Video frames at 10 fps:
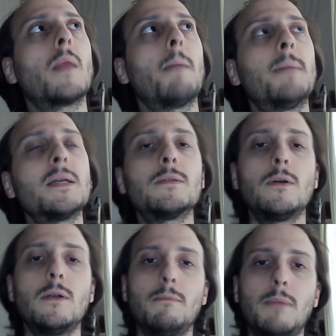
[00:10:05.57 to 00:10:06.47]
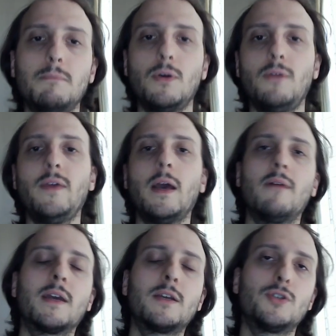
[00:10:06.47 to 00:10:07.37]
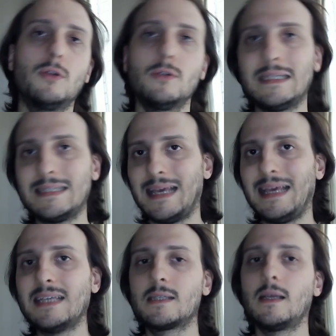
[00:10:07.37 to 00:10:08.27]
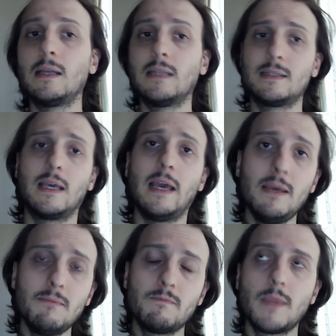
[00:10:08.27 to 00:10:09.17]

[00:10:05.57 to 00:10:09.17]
Puzzle Bobble VR Vacation Odyssey is a nice game.